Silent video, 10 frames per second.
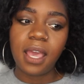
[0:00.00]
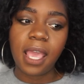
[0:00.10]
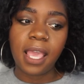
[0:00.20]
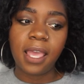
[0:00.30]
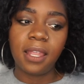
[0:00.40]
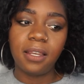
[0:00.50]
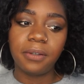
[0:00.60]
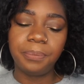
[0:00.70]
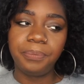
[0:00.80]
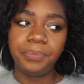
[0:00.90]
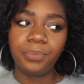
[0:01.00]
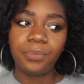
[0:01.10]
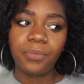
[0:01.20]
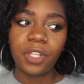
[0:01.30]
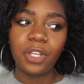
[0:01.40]
And
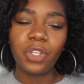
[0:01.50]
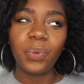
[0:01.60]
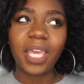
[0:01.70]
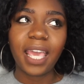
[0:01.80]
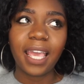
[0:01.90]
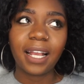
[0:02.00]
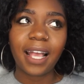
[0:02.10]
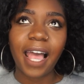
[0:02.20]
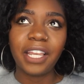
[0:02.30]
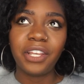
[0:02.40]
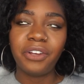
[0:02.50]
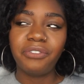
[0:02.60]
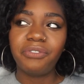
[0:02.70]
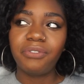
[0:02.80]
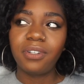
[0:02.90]
you can't kind
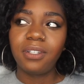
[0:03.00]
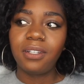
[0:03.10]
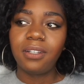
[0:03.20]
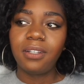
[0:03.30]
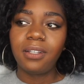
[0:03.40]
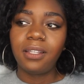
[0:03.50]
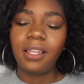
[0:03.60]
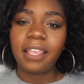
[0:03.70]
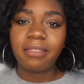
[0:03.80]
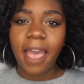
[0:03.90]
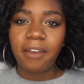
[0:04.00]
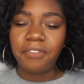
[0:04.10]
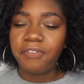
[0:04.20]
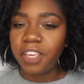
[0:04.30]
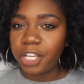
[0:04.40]
of let
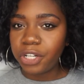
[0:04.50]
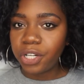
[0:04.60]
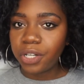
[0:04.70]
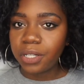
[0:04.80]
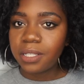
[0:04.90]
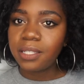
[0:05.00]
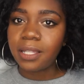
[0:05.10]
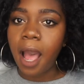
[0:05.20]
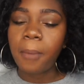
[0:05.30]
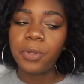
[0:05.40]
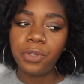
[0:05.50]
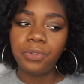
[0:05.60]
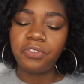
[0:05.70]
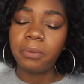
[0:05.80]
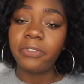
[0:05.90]
that fear stop you
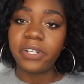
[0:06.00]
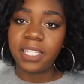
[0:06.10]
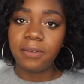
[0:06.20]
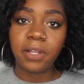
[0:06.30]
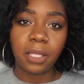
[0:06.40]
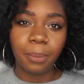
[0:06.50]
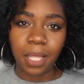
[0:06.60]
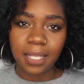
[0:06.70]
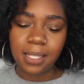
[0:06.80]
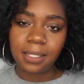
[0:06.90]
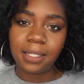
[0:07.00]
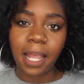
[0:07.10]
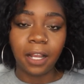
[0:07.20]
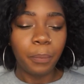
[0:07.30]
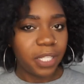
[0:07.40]
from receiving the blessings
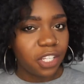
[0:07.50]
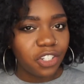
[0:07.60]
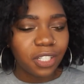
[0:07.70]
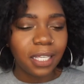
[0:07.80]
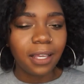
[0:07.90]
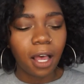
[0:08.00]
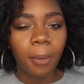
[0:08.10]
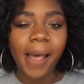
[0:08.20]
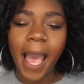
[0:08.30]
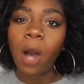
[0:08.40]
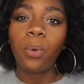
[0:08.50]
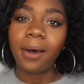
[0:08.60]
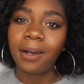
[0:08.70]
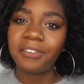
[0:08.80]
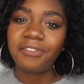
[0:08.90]
that could potentially come out
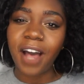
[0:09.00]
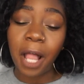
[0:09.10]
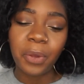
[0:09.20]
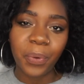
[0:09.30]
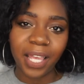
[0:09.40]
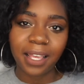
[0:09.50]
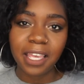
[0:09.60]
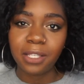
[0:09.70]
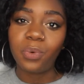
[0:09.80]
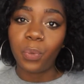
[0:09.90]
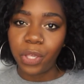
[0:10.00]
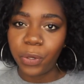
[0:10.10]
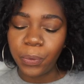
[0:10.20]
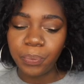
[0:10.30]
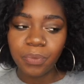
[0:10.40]
of following His
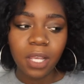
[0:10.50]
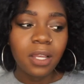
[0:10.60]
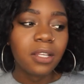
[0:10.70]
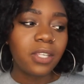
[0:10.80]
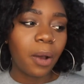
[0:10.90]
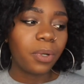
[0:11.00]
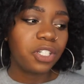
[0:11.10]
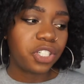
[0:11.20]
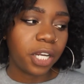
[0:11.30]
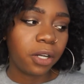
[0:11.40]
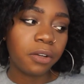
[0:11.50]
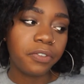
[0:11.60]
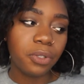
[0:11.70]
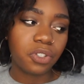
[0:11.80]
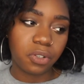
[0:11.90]
will. So I want to share a
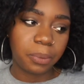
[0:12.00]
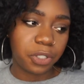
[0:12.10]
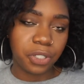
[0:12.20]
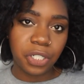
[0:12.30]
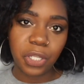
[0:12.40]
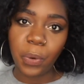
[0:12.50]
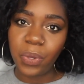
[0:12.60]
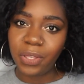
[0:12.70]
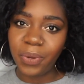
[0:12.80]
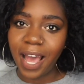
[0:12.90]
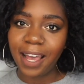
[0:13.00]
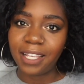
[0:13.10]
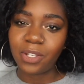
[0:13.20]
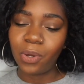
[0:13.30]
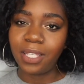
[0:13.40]
few scriptures with you
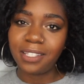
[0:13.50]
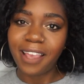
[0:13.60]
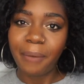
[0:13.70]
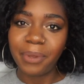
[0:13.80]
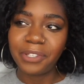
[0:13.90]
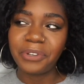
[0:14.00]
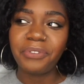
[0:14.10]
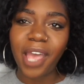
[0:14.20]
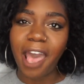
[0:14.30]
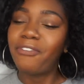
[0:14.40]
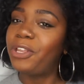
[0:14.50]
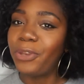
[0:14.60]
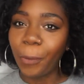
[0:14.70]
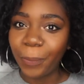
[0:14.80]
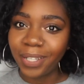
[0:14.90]
guys on this topic. So if you have a
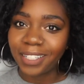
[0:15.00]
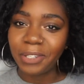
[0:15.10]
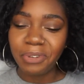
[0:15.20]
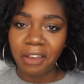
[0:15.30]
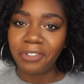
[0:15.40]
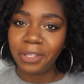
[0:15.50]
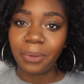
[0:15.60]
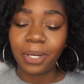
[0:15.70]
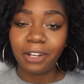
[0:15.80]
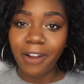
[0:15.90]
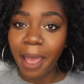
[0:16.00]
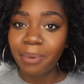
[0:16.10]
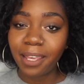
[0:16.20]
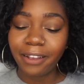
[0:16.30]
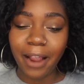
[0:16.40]
notebook, you definitely want to
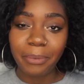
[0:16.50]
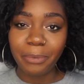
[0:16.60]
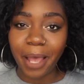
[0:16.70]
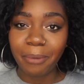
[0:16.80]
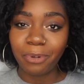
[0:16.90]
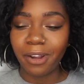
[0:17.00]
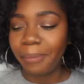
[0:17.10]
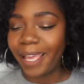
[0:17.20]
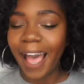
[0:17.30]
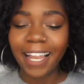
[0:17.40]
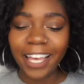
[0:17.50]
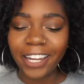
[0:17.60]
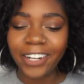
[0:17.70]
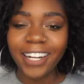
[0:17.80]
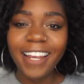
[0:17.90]
grab it, grab your Bible, grab your
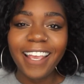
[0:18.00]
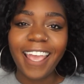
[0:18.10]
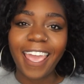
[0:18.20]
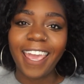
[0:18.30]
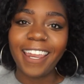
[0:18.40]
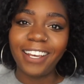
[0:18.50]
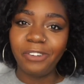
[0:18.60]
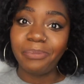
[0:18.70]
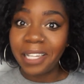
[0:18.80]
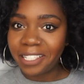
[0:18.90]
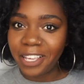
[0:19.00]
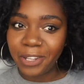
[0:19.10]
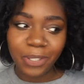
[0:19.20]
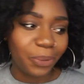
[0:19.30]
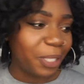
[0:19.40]
highlighter, and let's get into